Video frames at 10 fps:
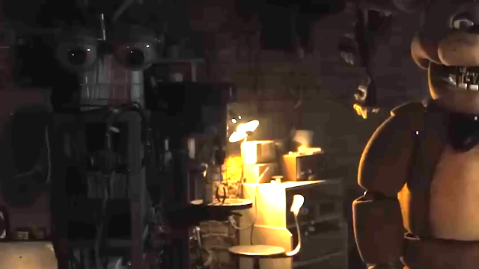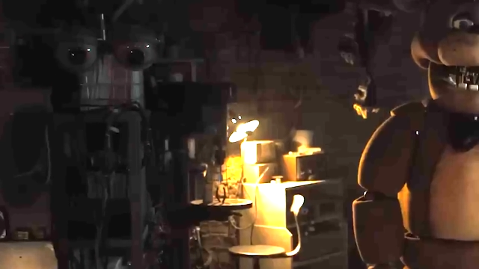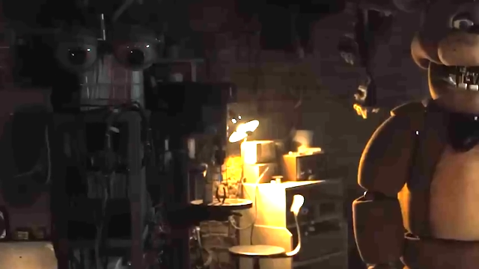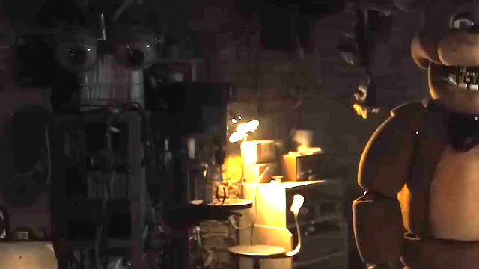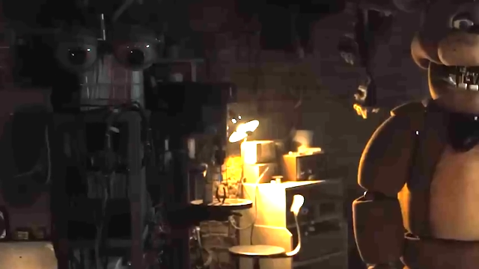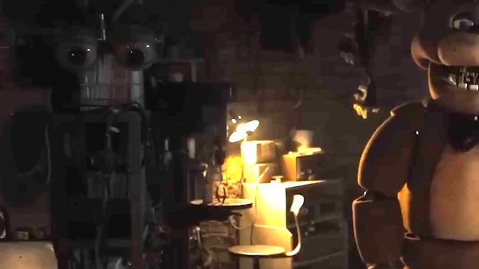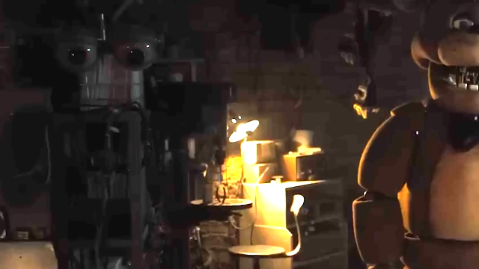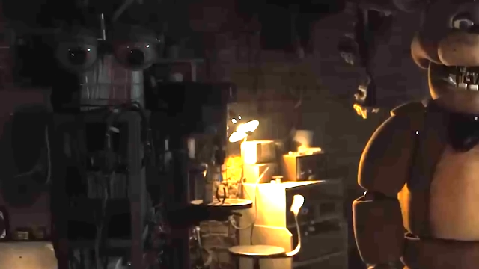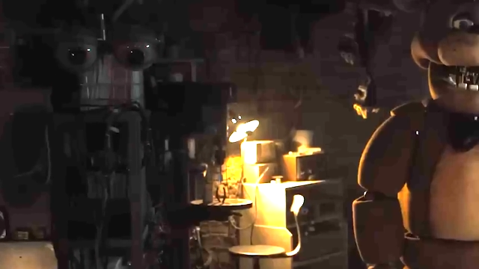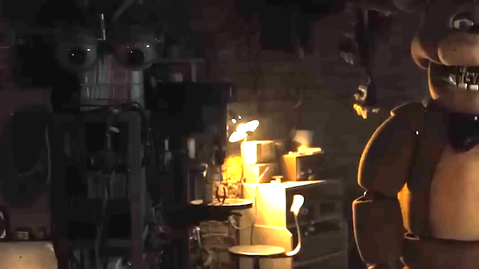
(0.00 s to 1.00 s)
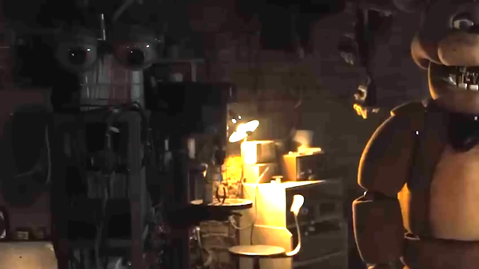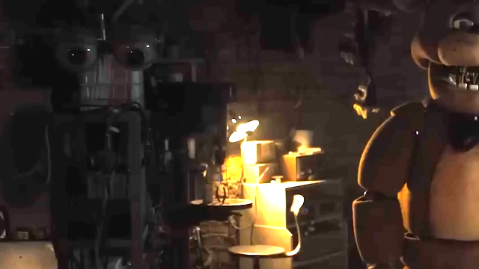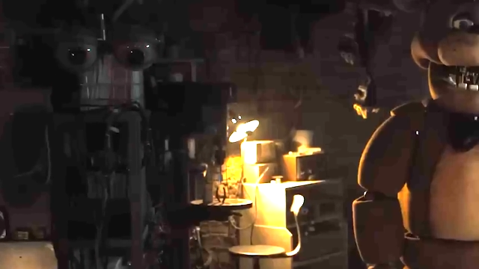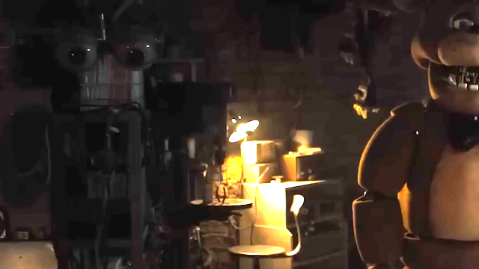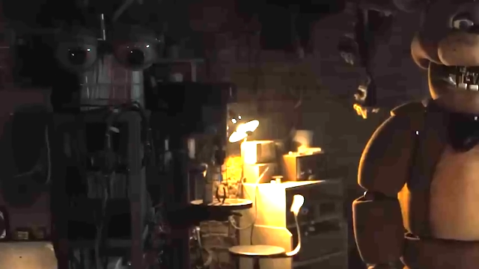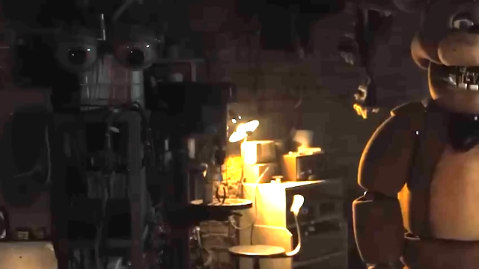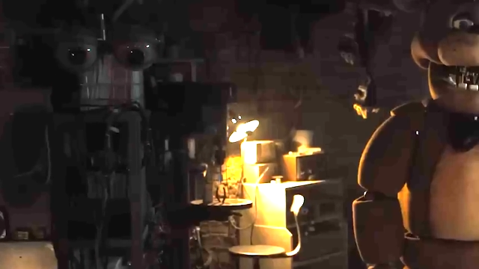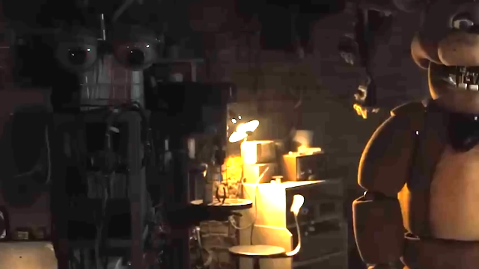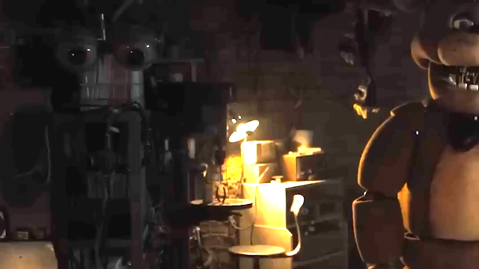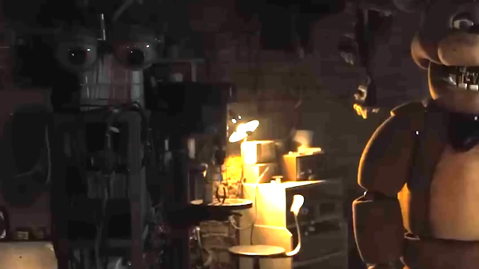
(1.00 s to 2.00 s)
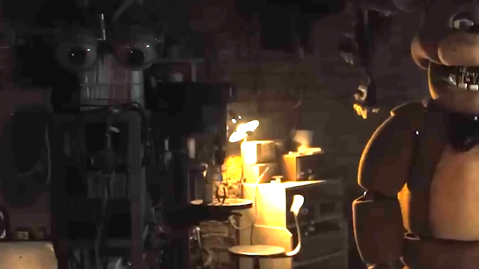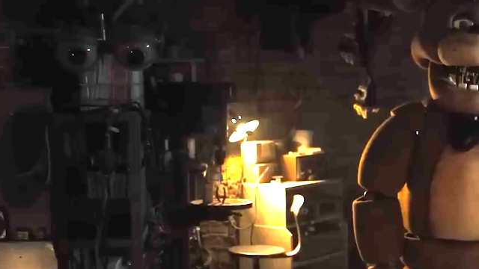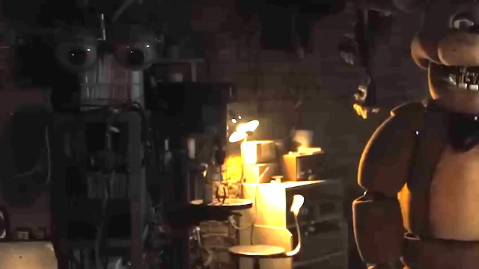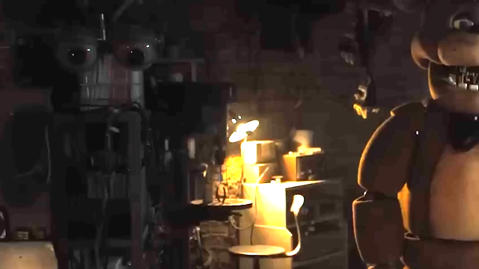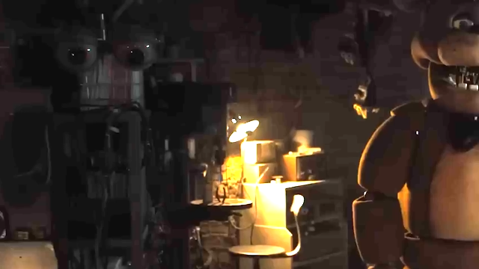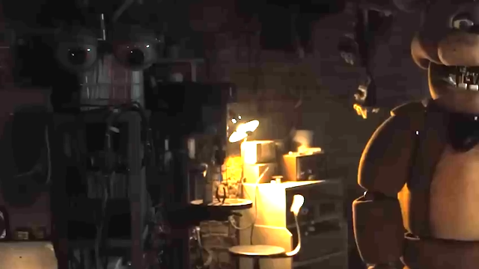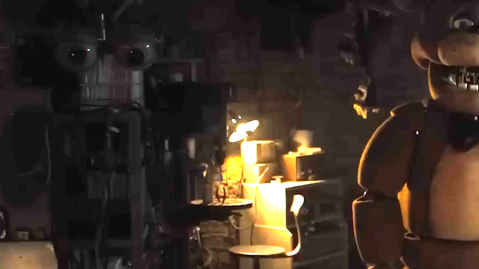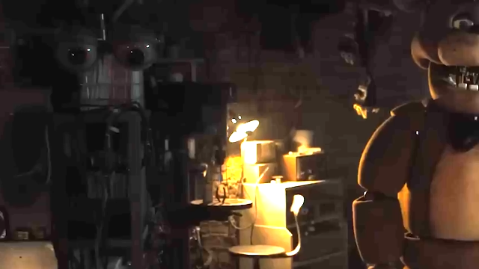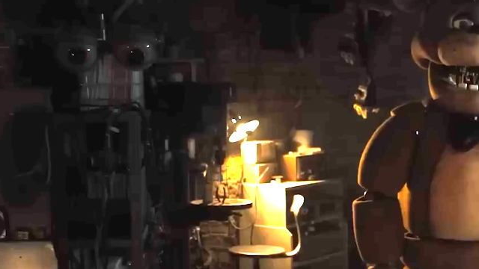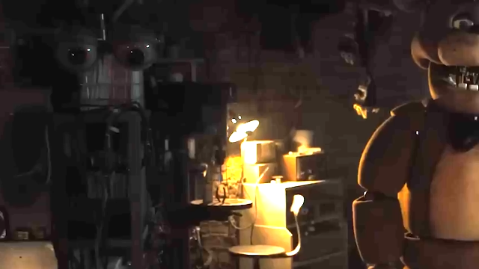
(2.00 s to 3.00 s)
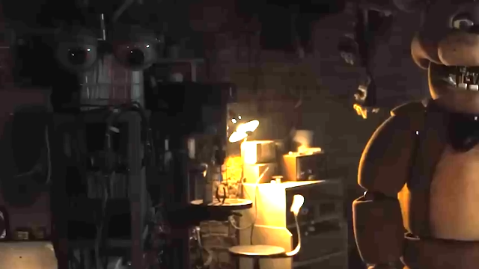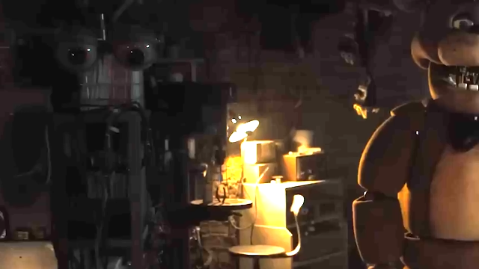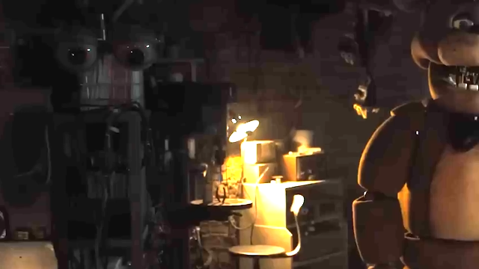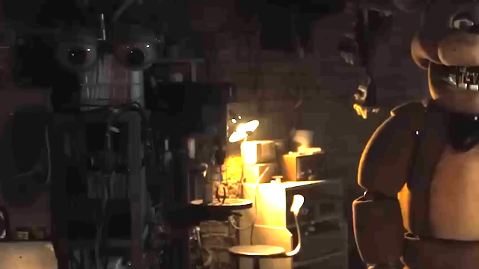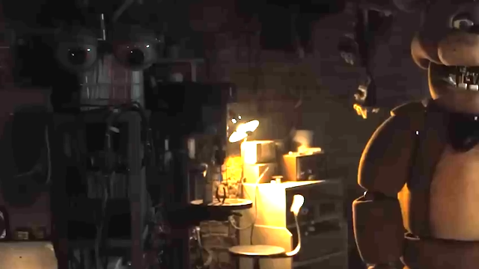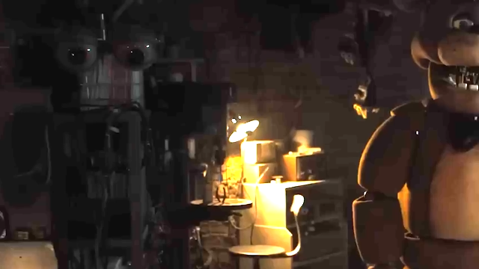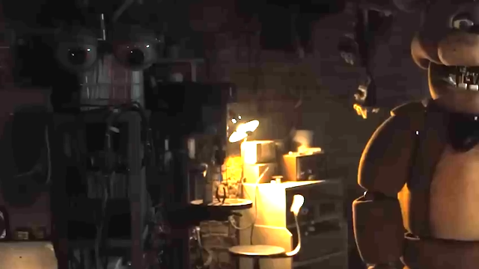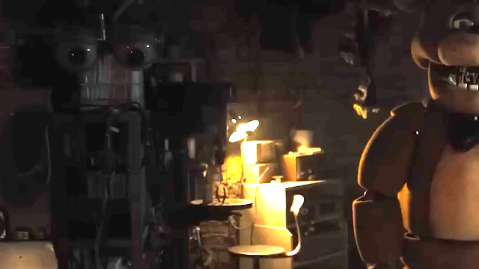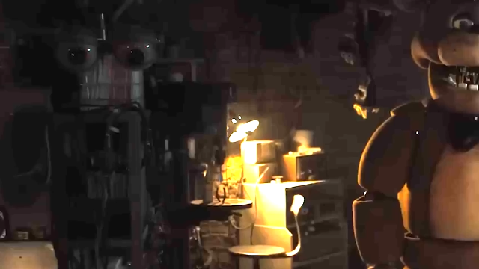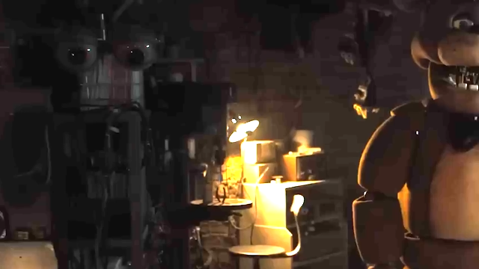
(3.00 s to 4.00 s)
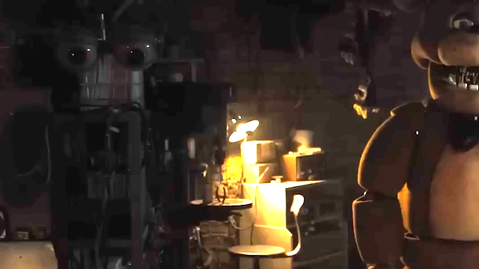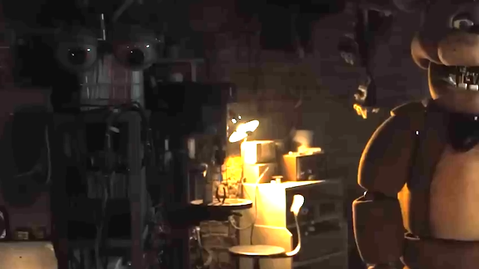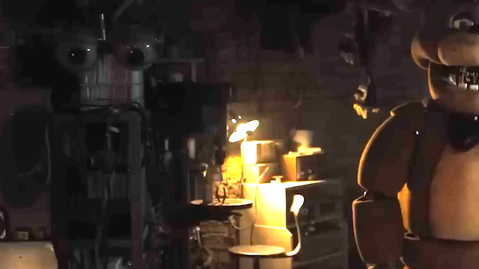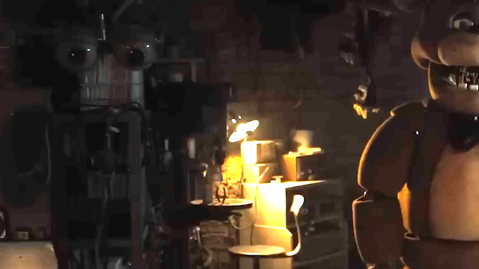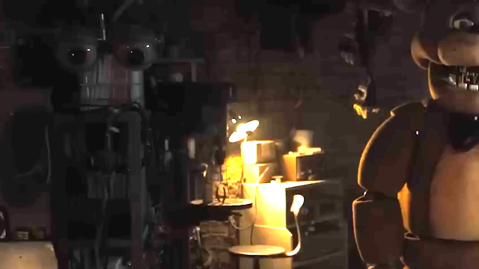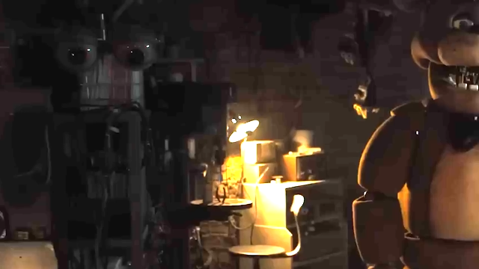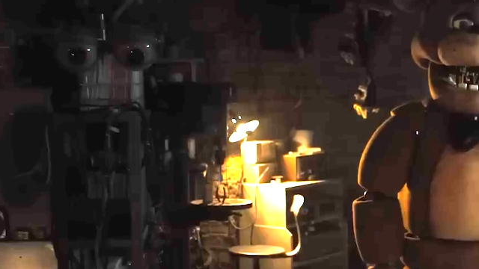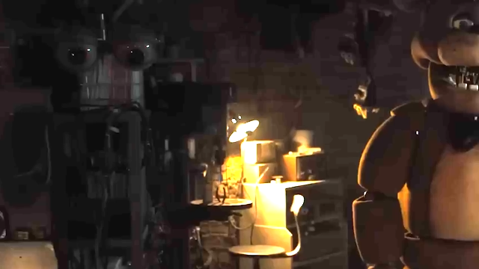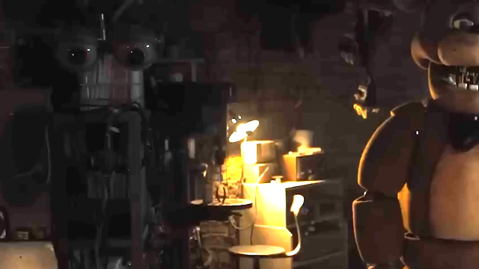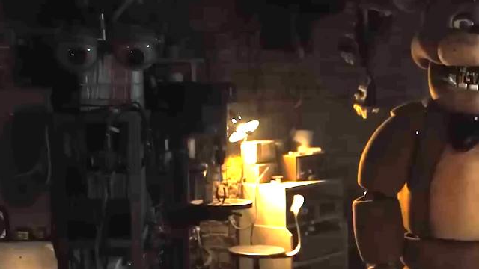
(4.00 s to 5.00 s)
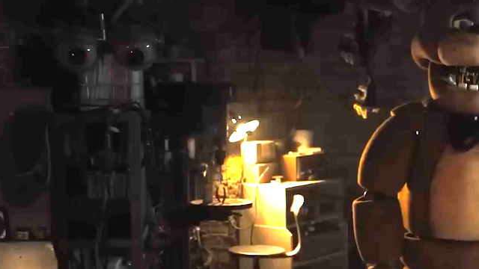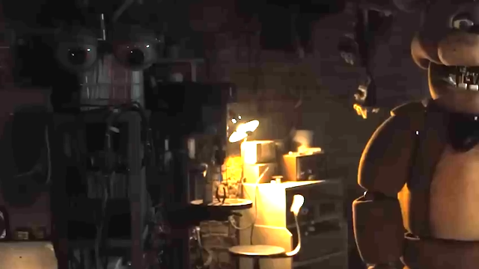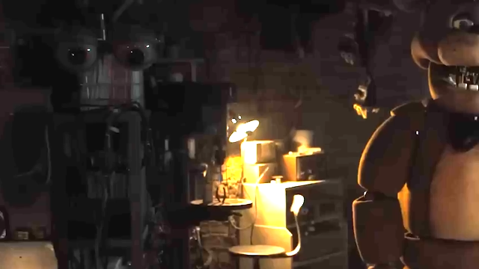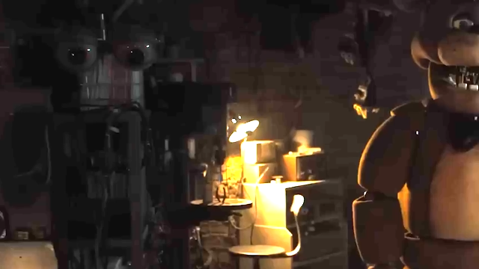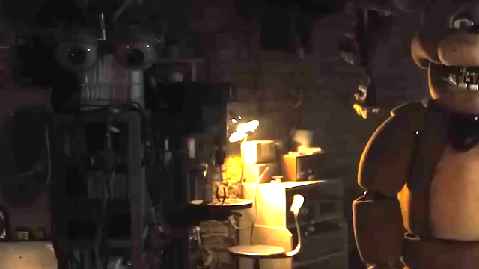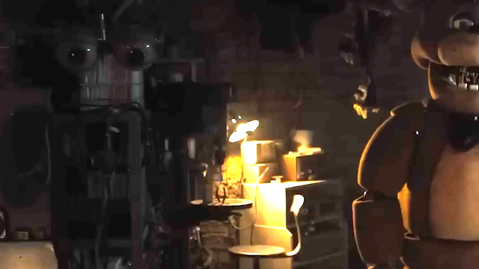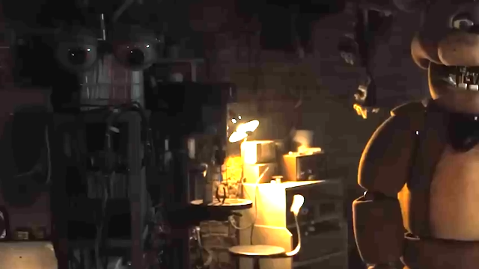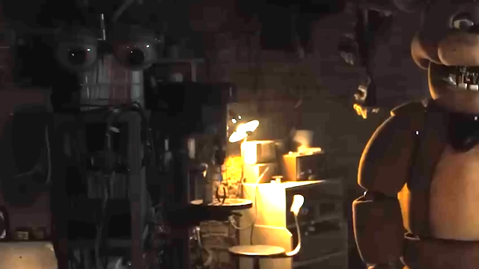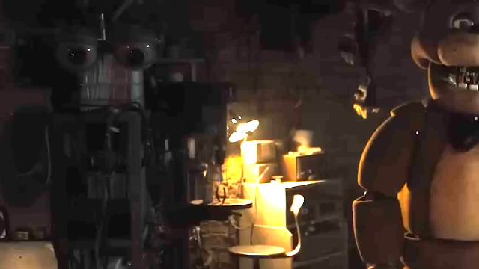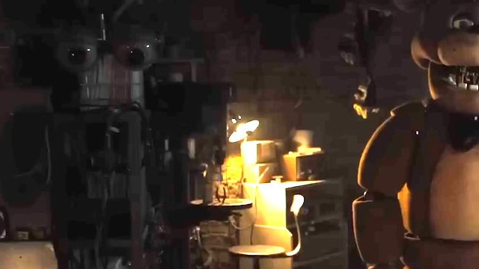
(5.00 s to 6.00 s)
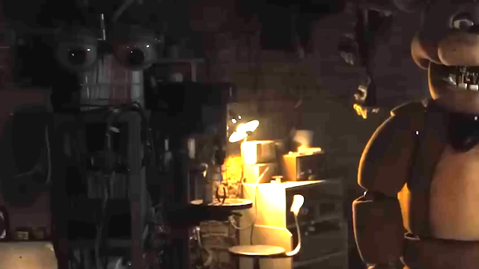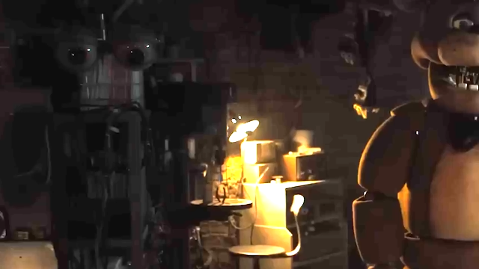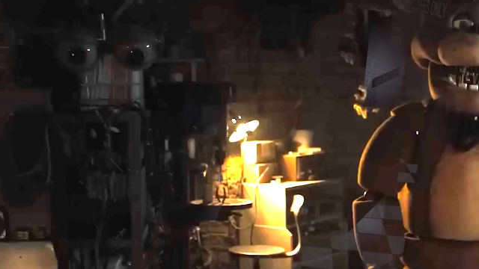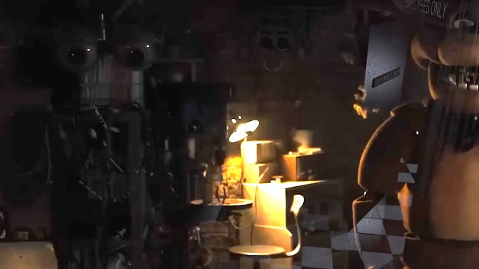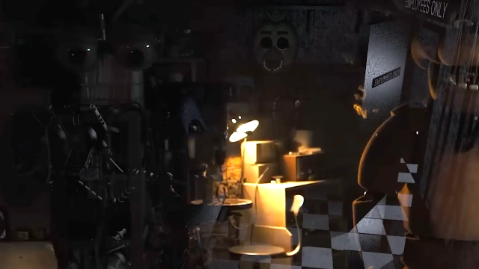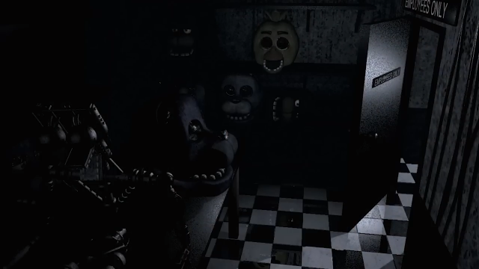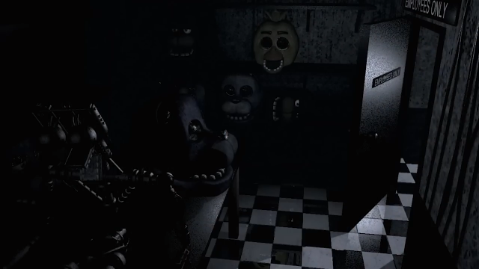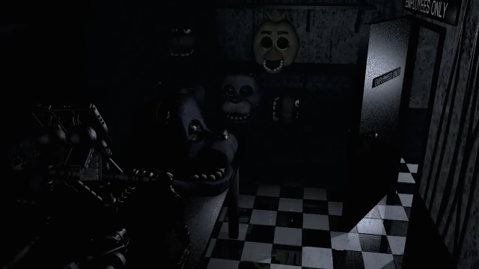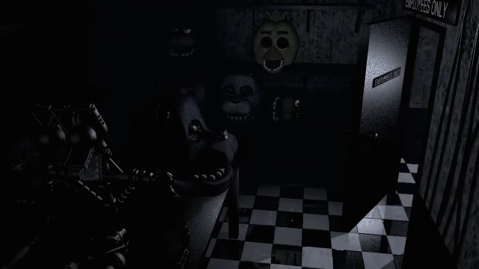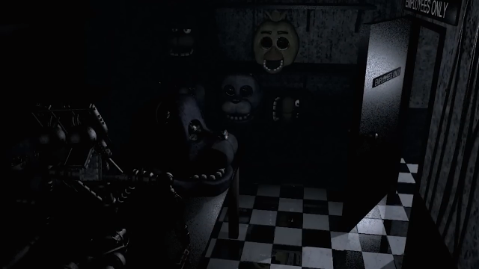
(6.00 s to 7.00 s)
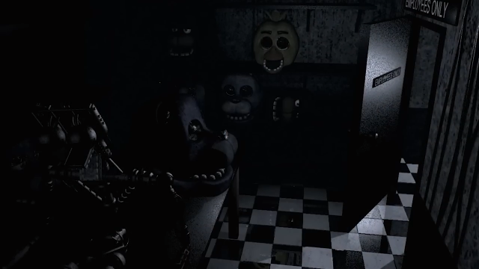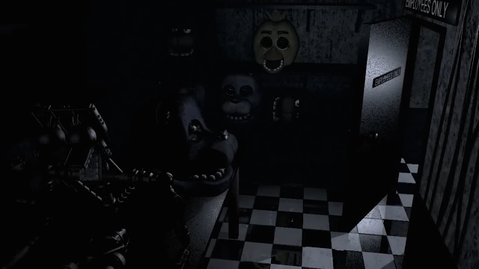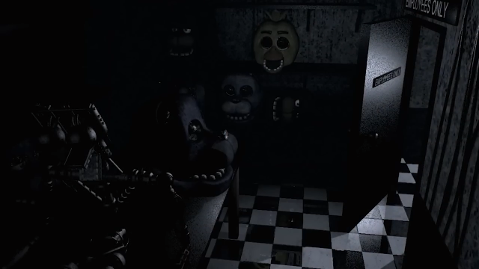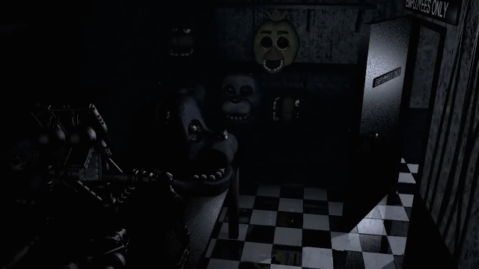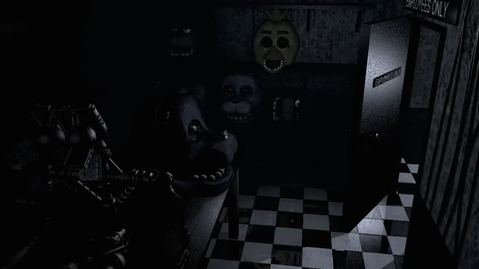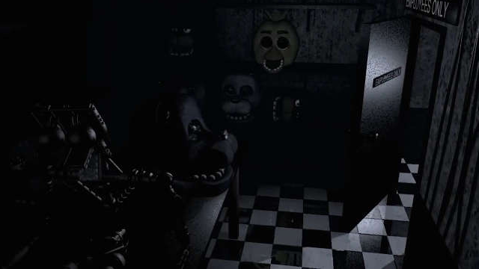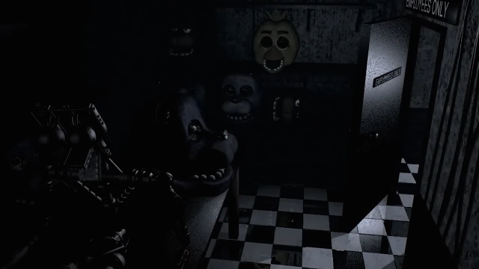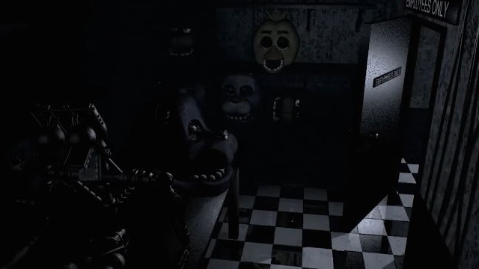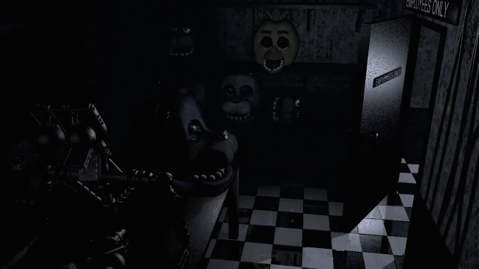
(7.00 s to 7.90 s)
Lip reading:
[unreadable: no face in view]